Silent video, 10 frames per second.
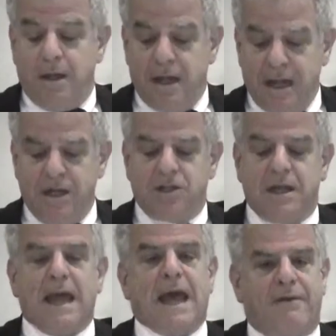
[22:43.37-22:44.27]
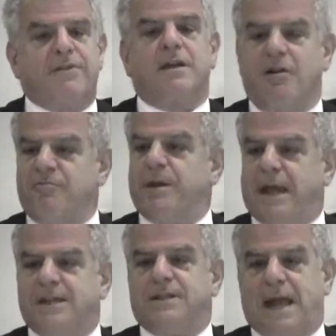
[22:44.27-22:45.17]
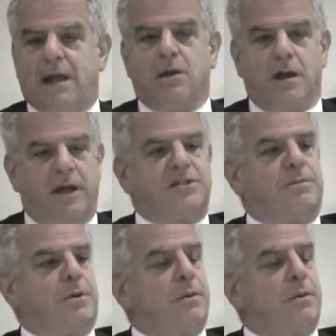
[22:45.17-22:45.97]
need to have the government as an anchor customer?